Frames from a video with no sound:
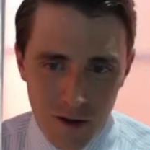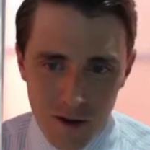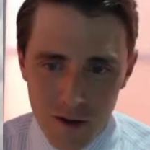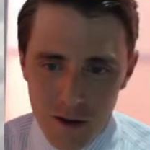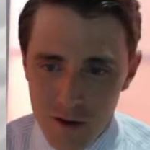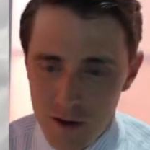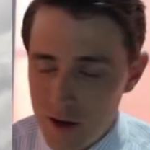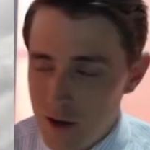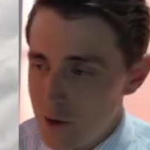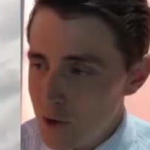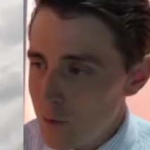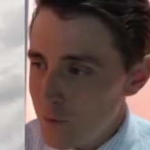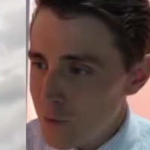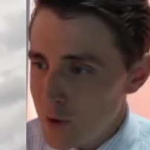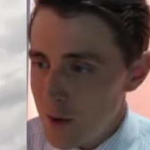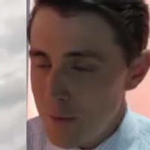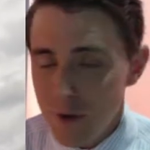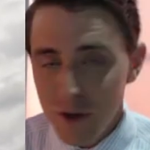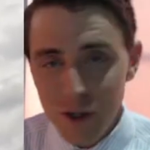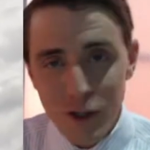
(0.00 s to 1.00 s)
on
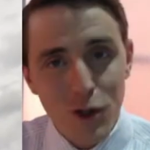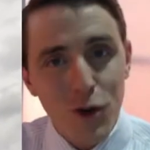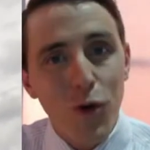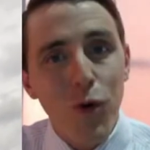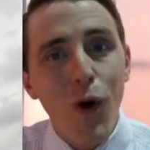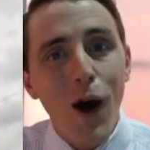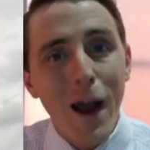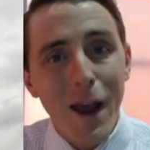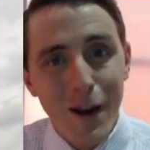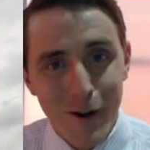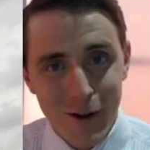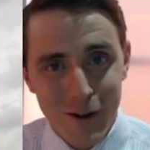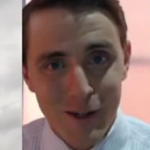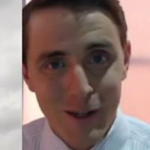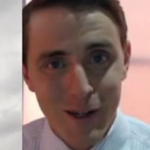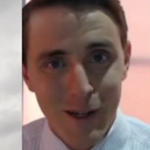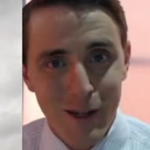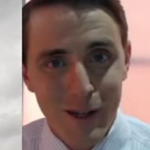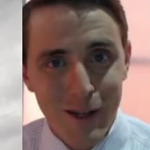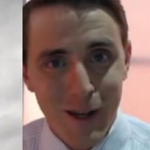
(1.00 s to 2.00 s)
hopefully a much quieter
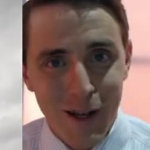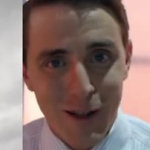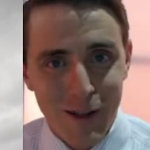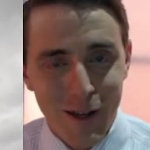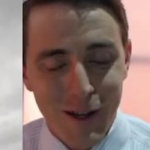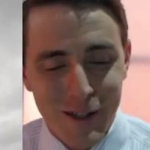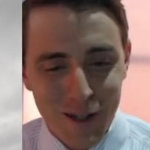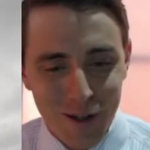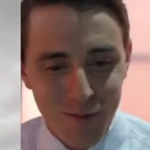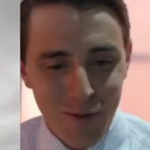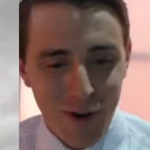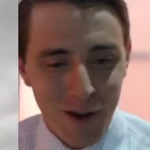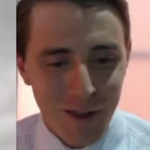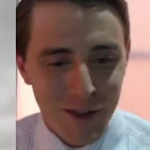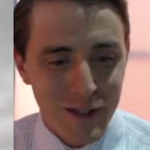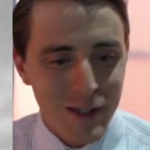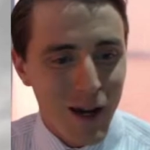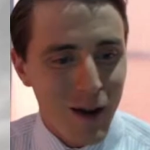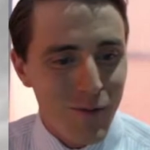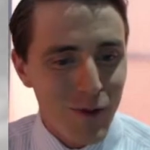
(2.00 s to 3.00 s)
Atlantic by the
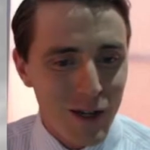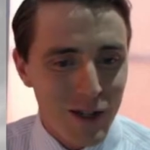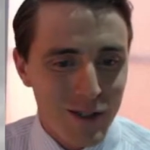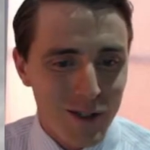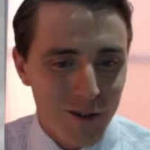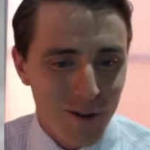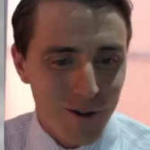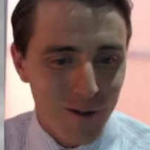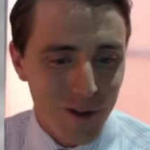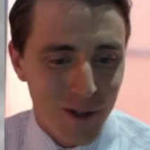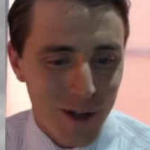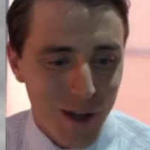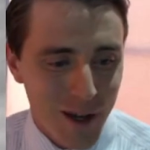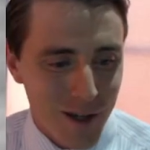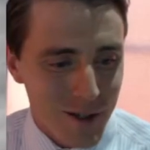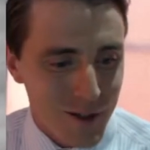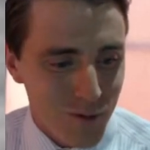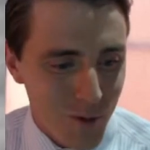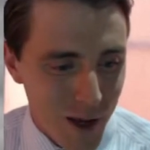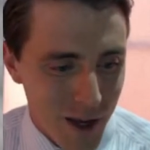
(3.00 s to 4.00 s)
time we get to early
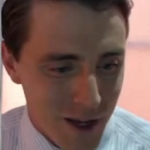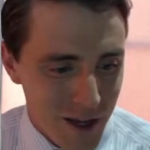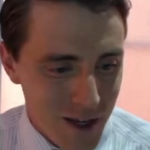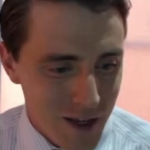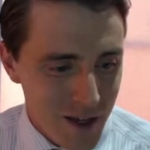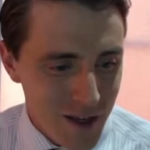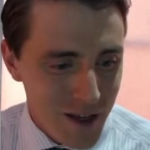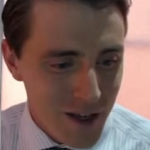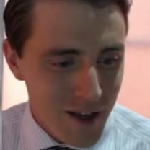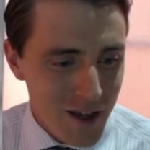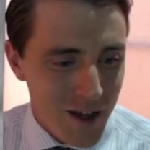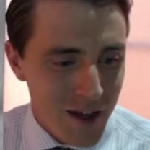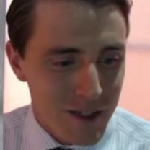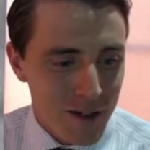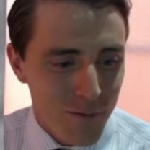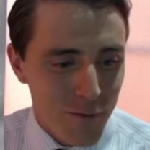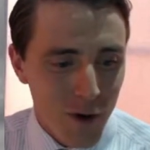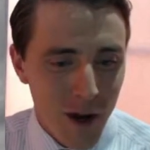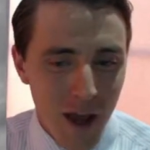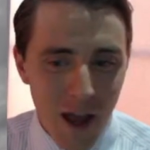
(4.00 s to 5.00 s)
next week.
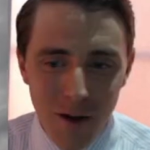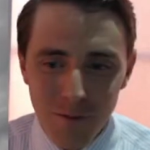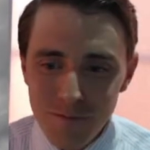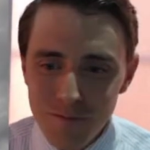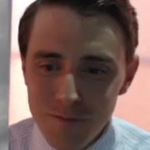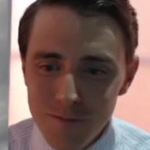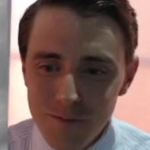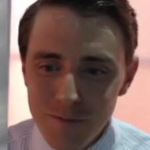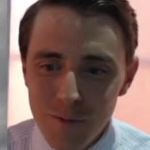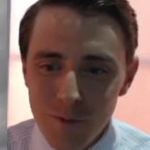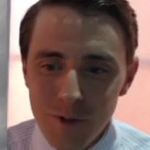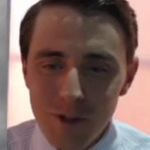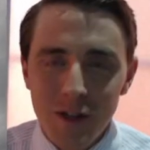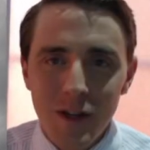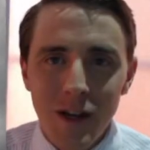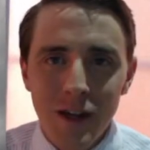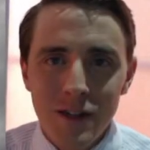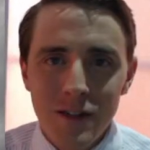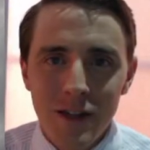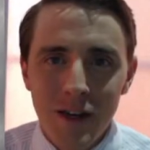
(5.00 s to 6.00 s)
That's it for now. See
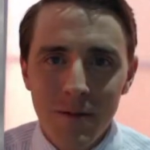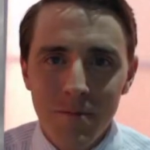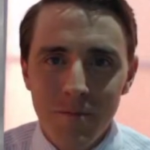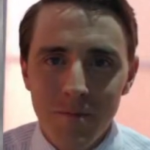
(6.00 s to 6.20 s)
you next time.